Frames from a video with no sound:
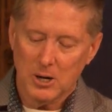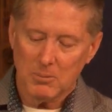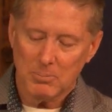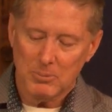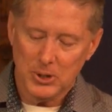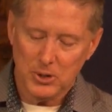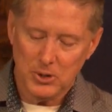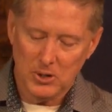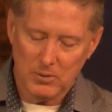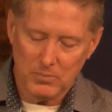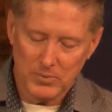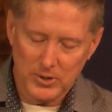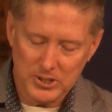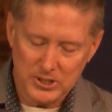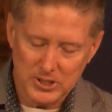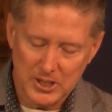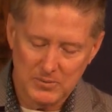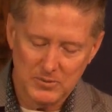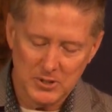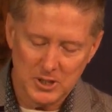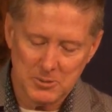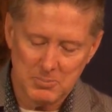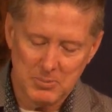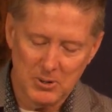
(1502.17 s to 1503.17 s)
but you have
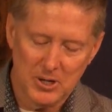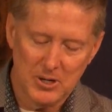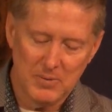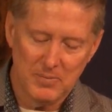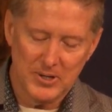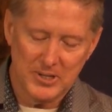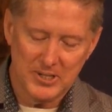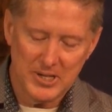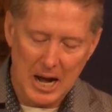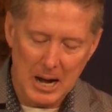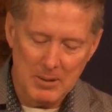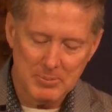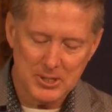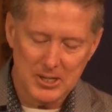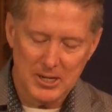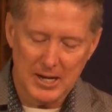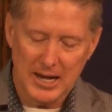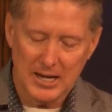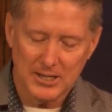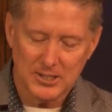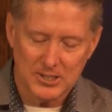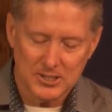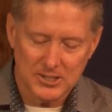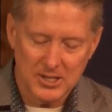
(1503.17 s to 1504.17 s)
received the spirit of adoption
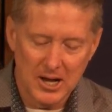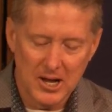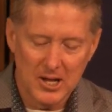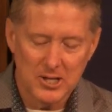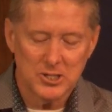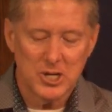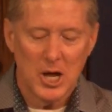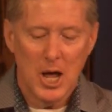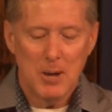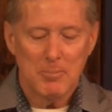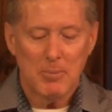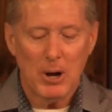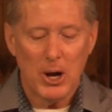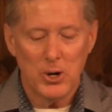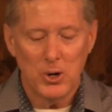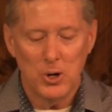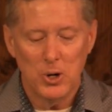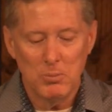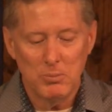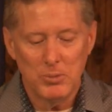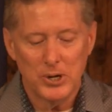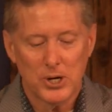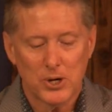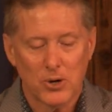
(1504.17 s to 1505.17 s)
as sons by
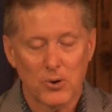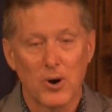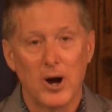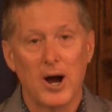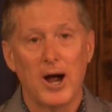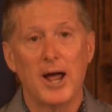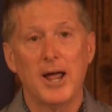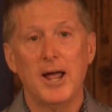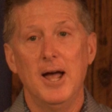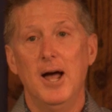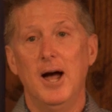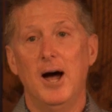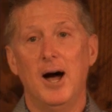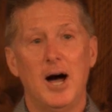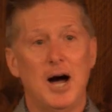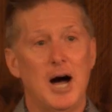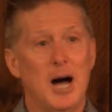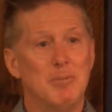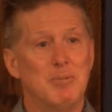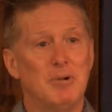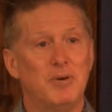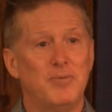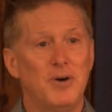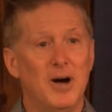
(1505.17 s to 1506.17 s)
whom we cry,
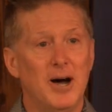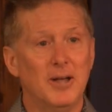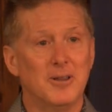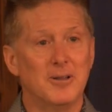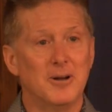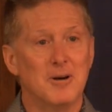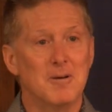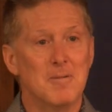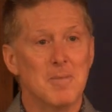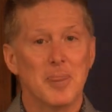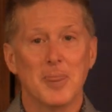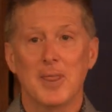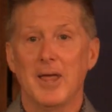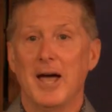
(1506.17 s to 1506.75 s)
Abba, Father.